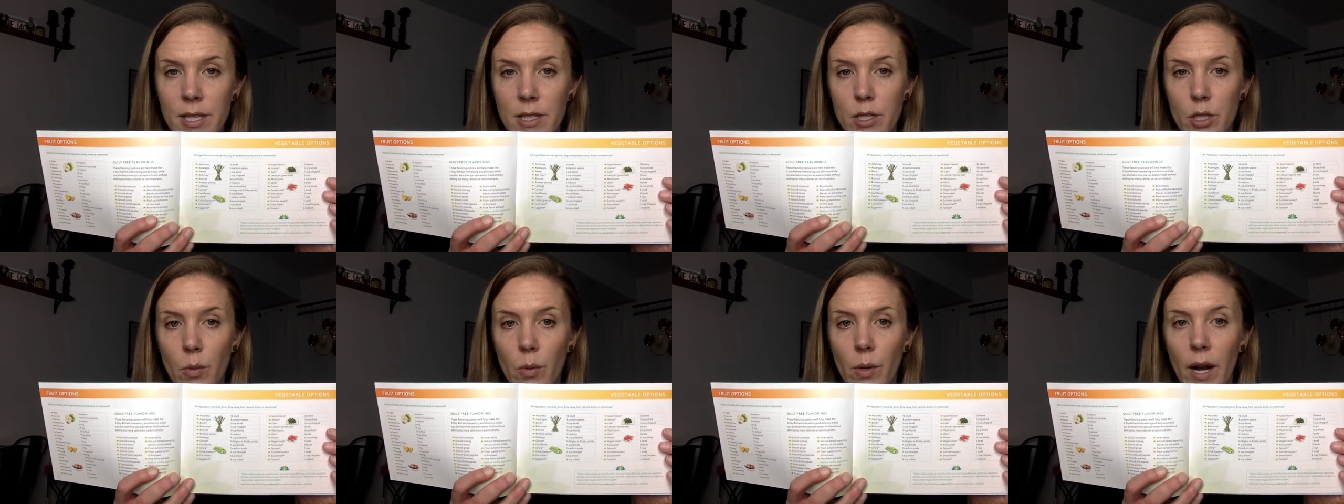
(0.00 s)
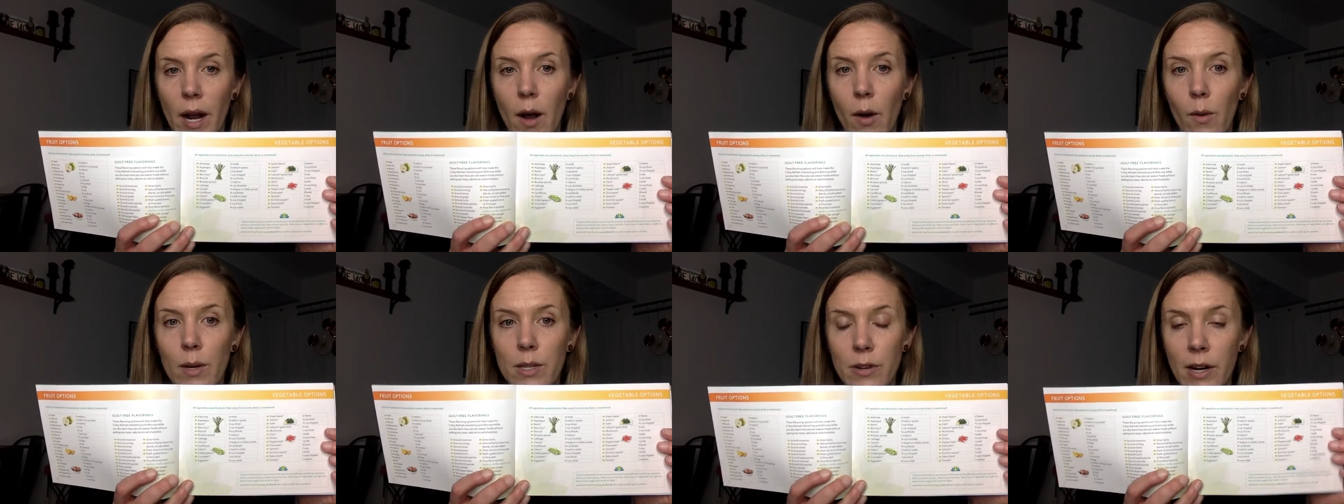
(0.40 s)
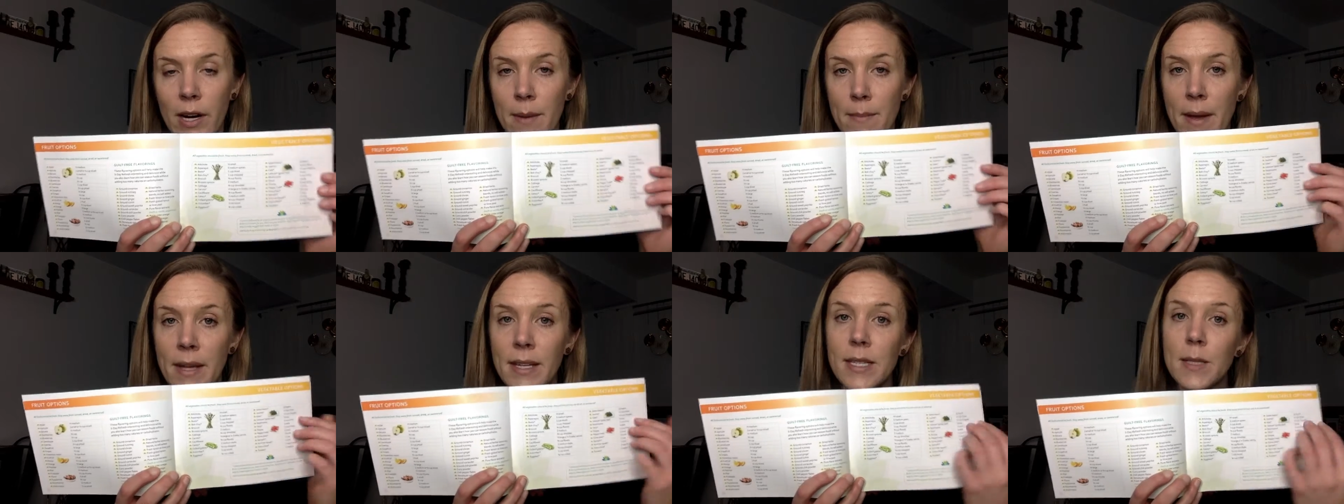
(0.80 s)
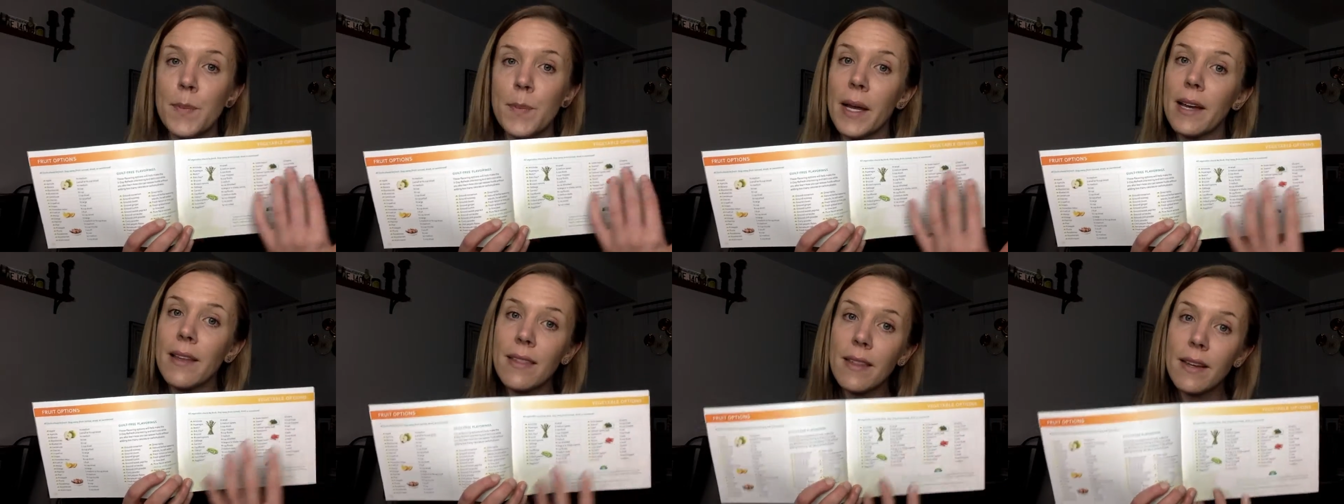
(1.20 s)
And so what I always recommend is
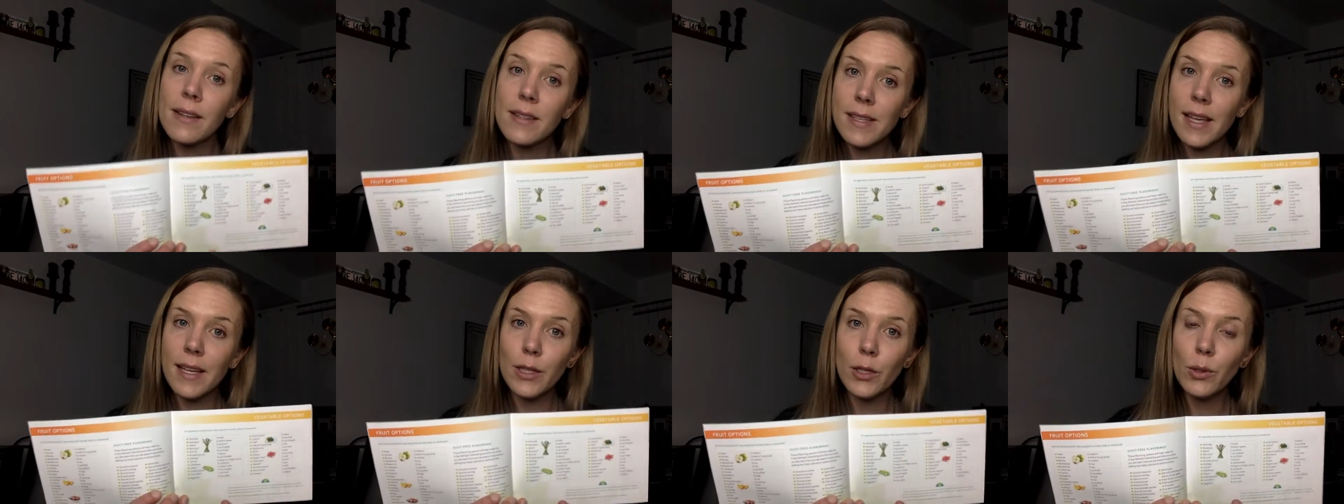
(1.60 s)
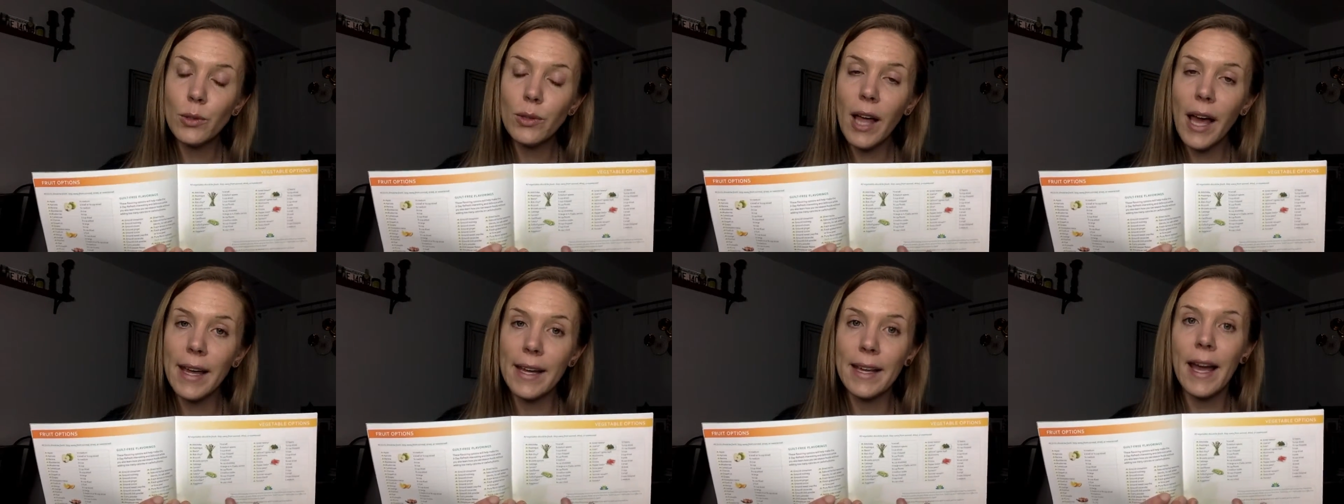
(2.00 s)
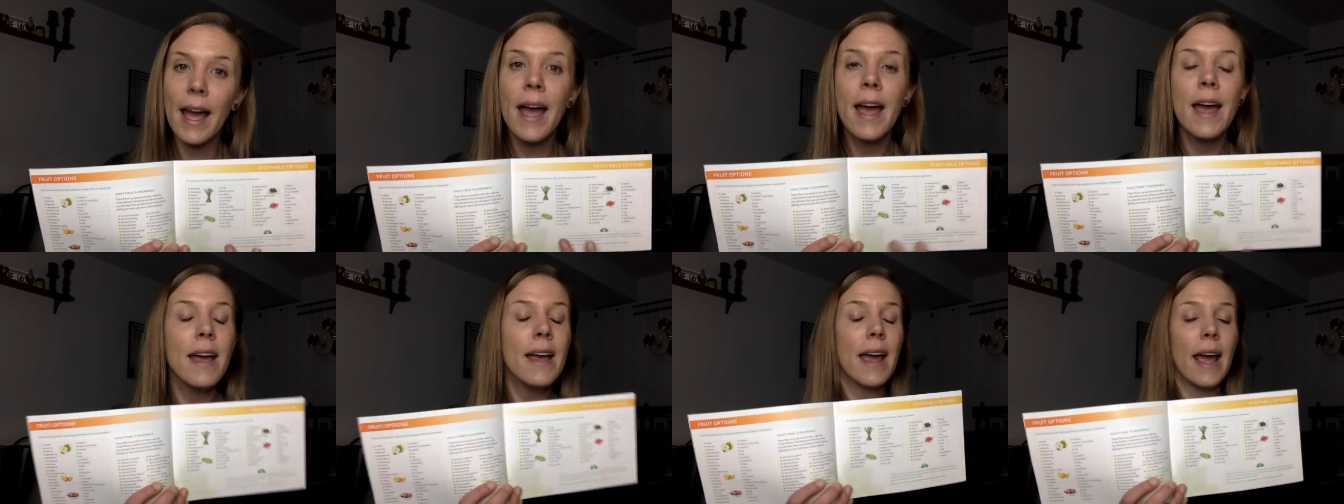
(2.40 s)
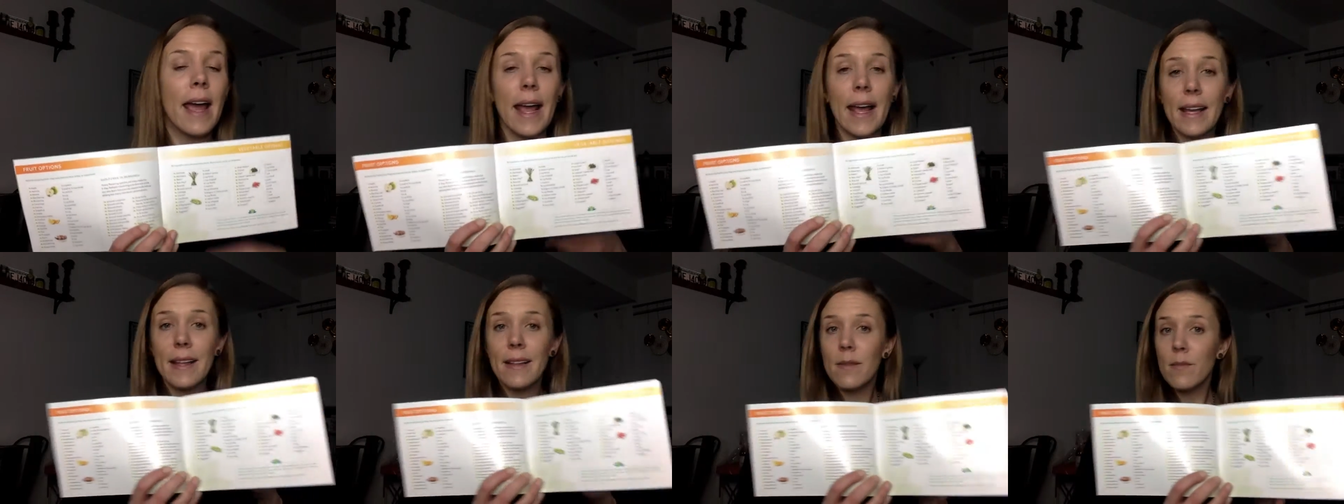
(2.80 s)
pick things that you like.
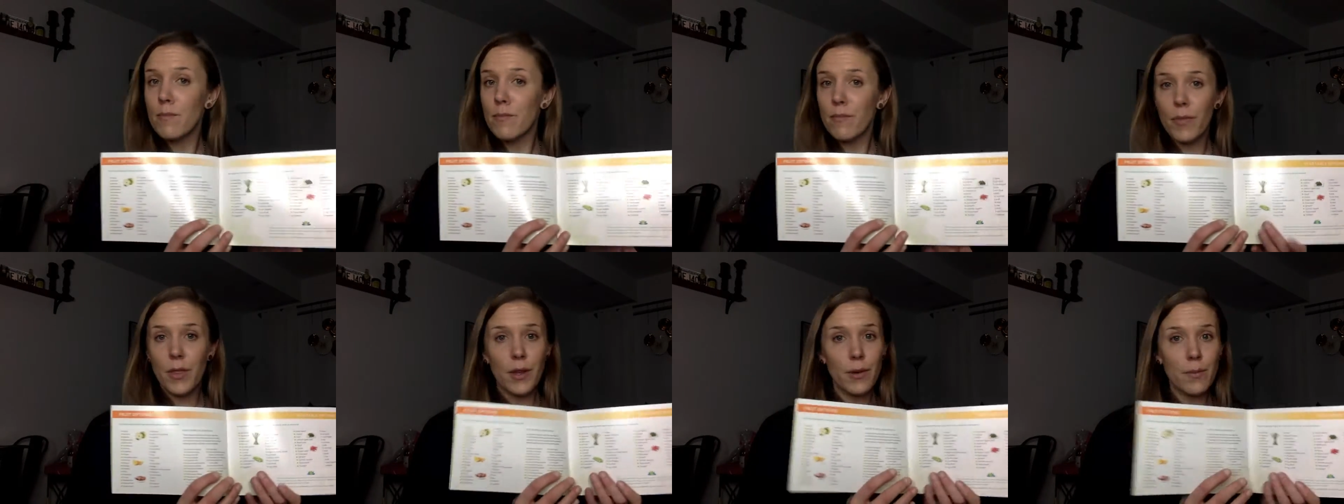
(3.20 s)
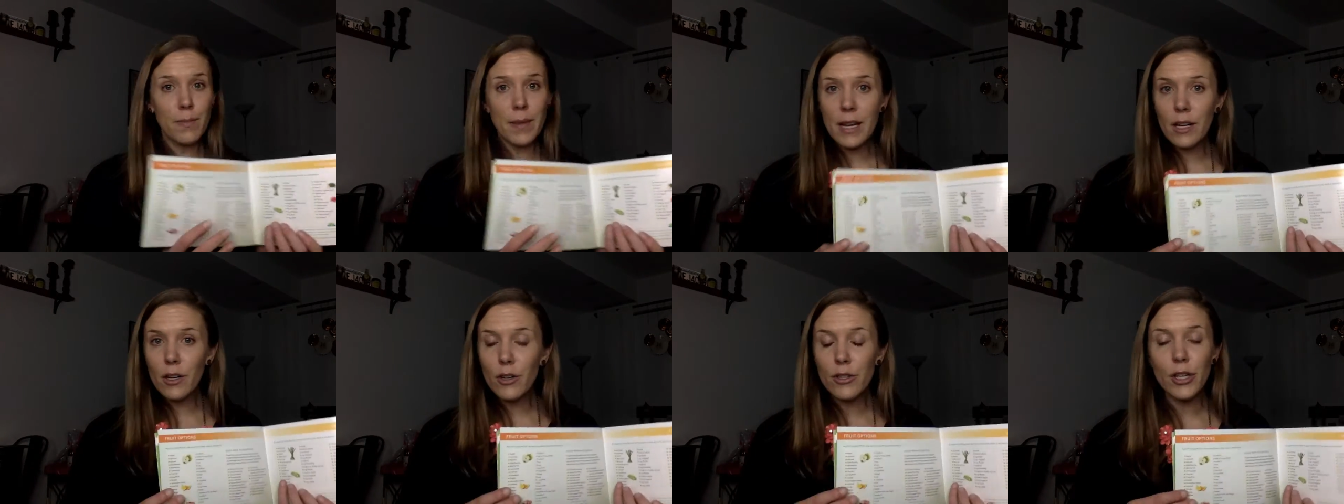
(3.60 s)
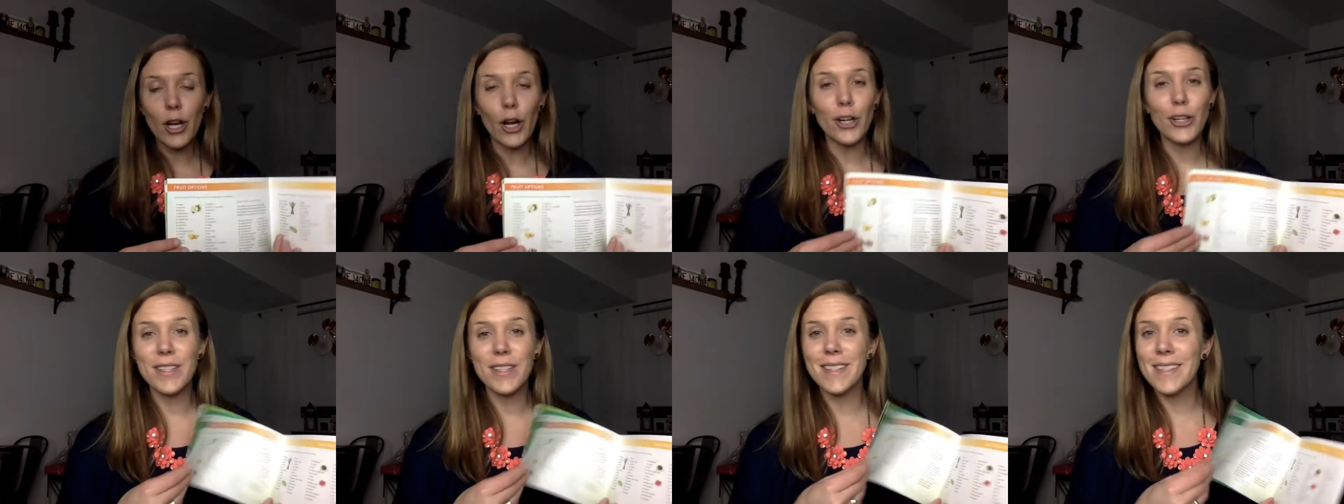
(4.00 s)
The meals are